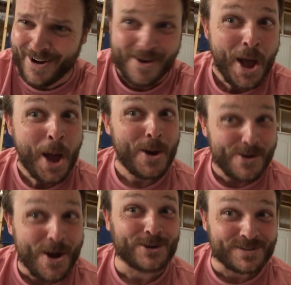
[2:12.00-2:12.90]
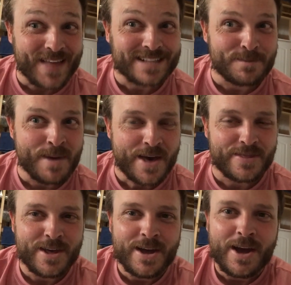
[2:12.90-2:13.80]
don't who knows if that's a
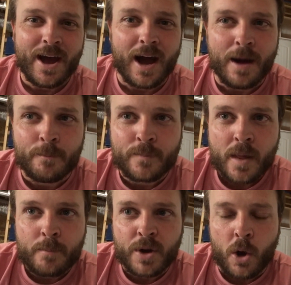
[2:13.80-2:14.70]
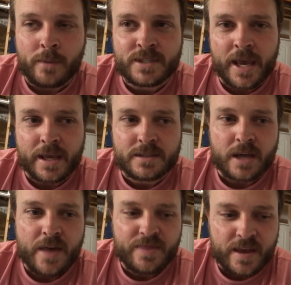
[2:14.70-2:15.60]
myth. Um, but all I'm saying is
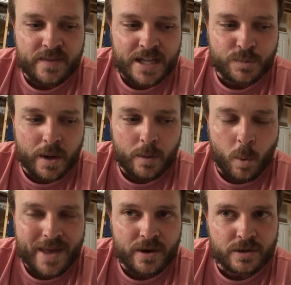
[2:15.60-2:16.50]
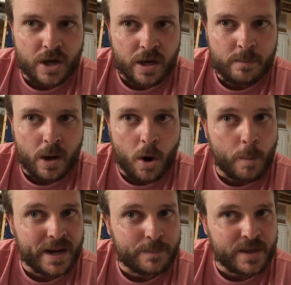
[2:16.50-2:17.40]
I think that's what why they're talking about
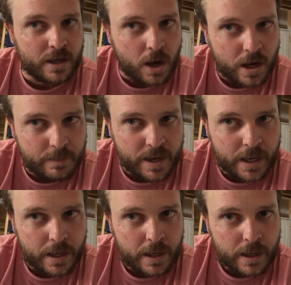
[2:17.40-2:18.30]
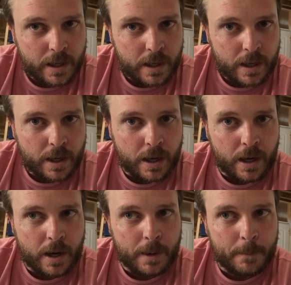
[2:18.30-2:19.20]
opening up the economy.
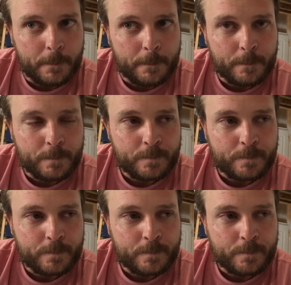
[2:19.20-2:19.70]
Um,